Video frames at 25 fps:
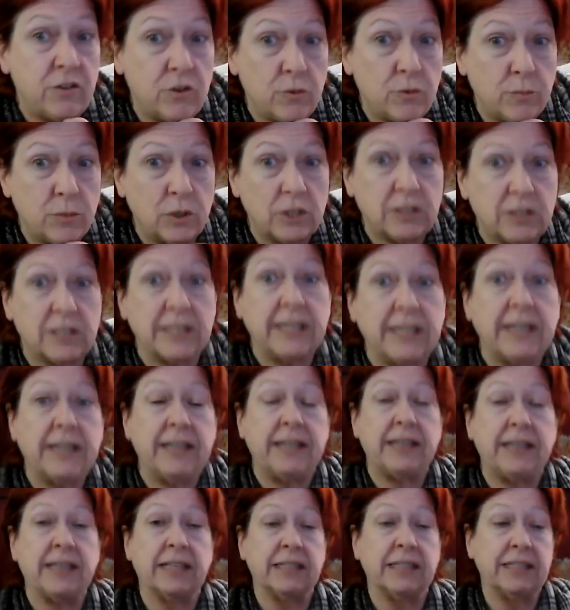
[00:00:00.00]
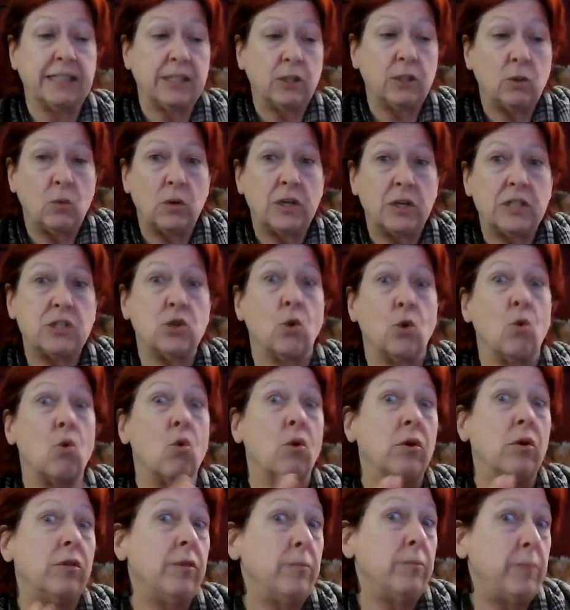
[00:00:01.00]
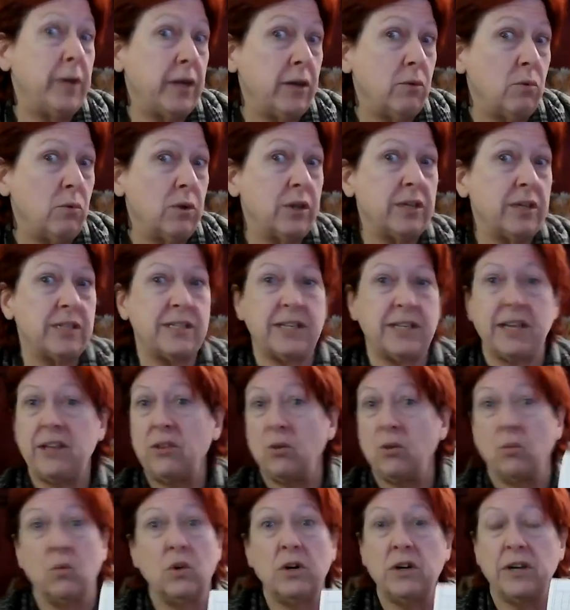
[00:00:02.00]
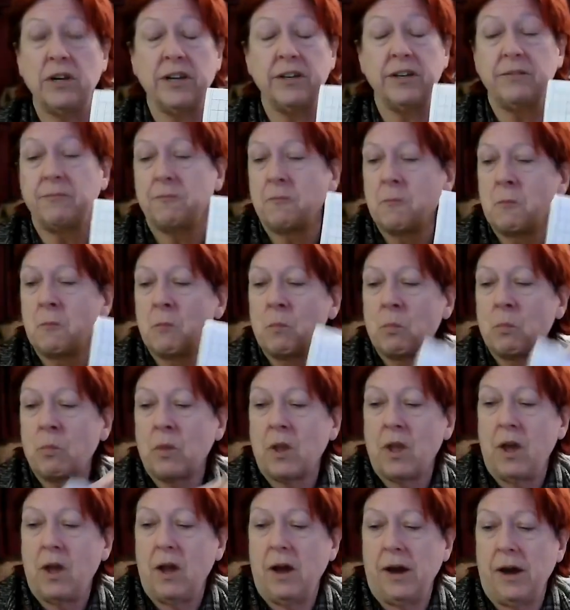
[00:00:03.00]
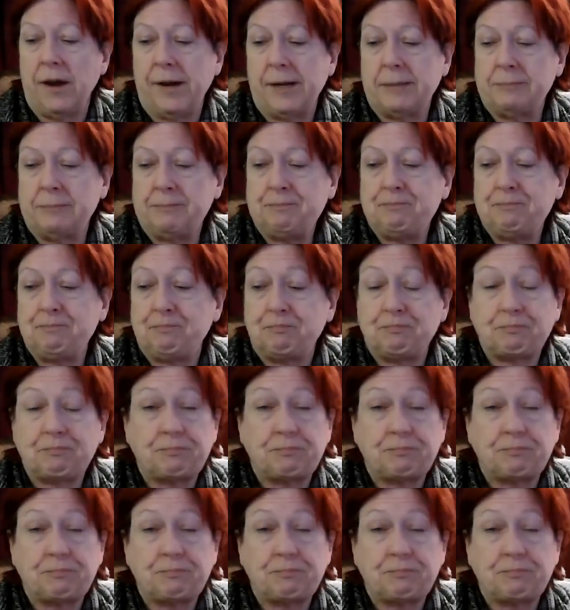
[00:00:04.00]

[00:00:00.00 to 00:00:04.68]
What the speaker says: New books, the little ones or the big ones, either one. $25